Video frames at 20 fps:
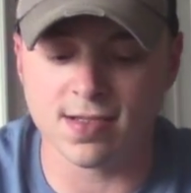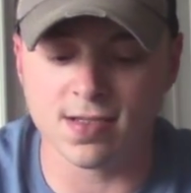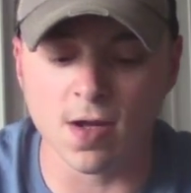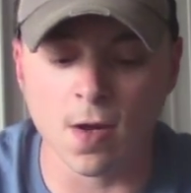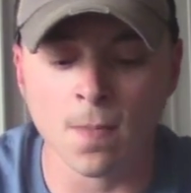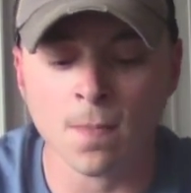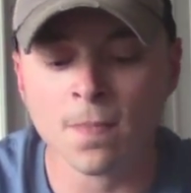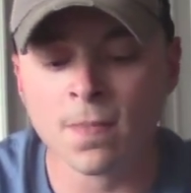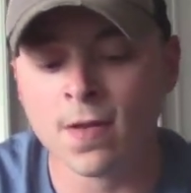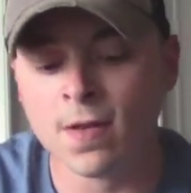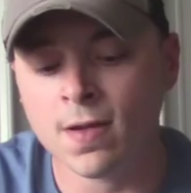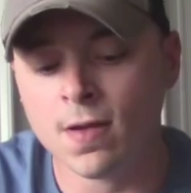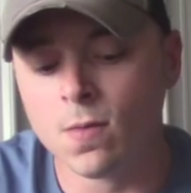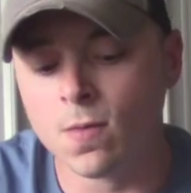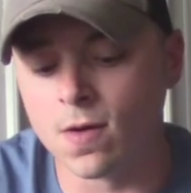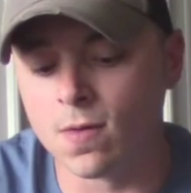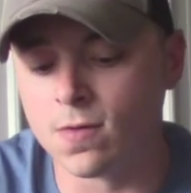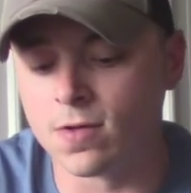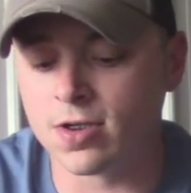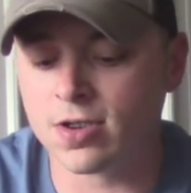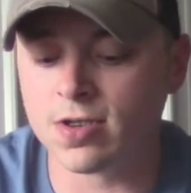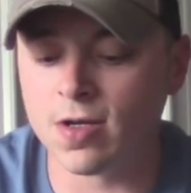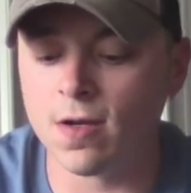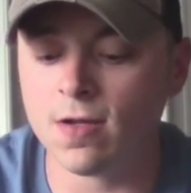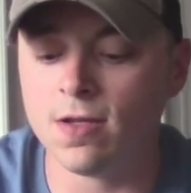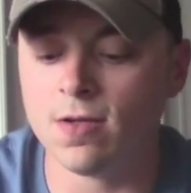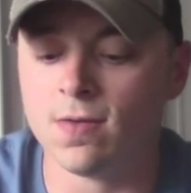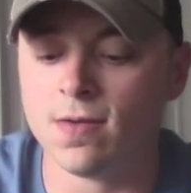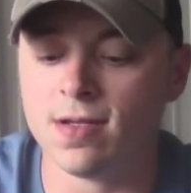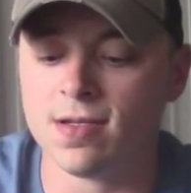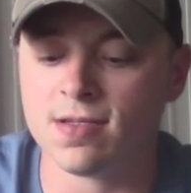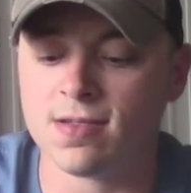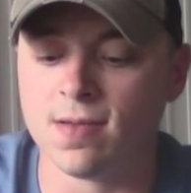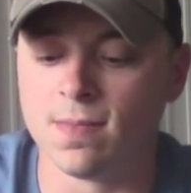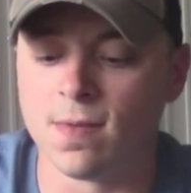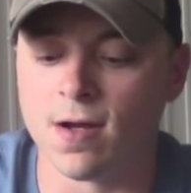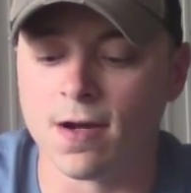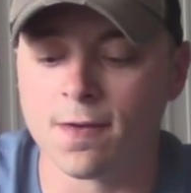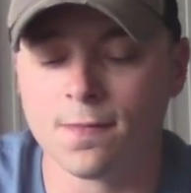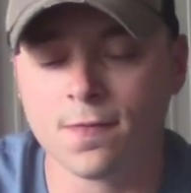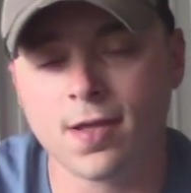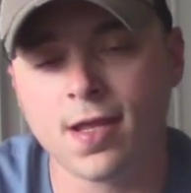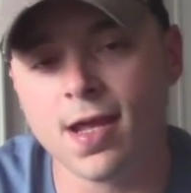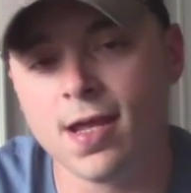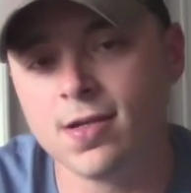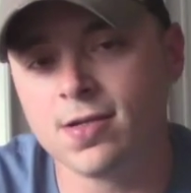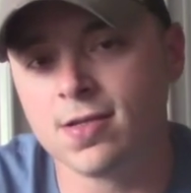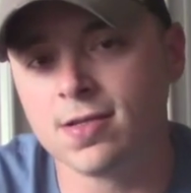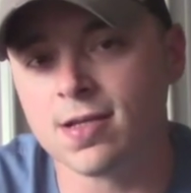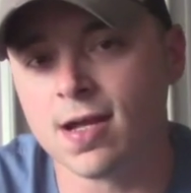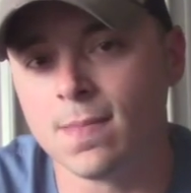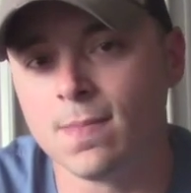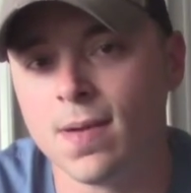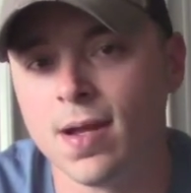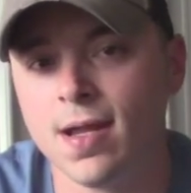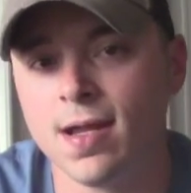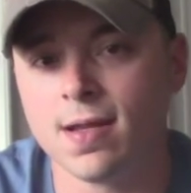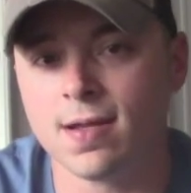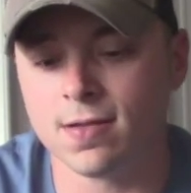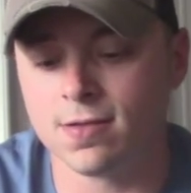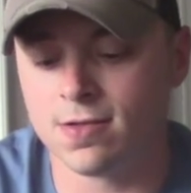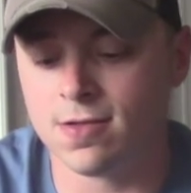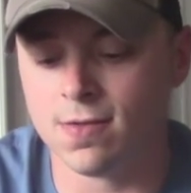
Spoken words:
So what I want to show you is the modifications I make